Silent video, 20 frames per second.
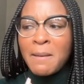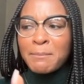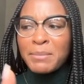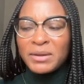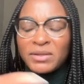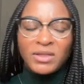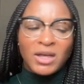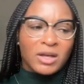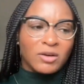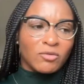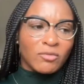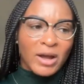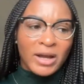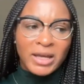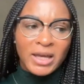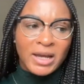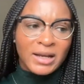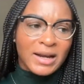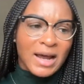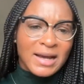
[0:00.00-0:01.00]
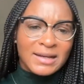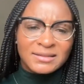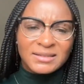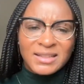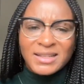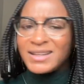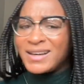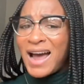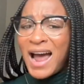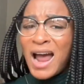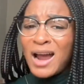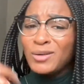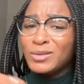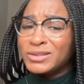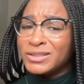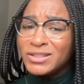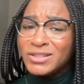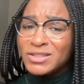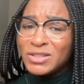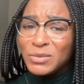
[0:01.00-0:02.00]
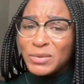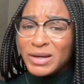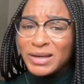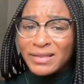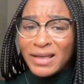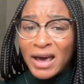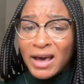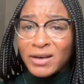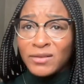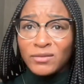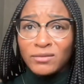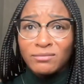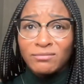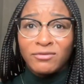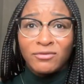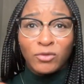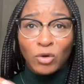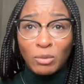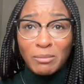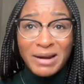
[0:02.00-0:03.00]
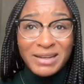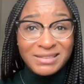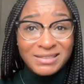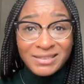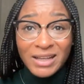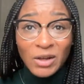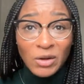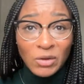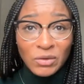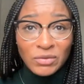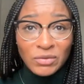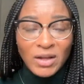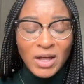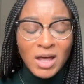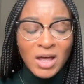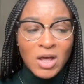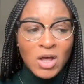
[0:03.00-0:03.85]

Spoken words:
but then recognizing I wasn't doing that for myself.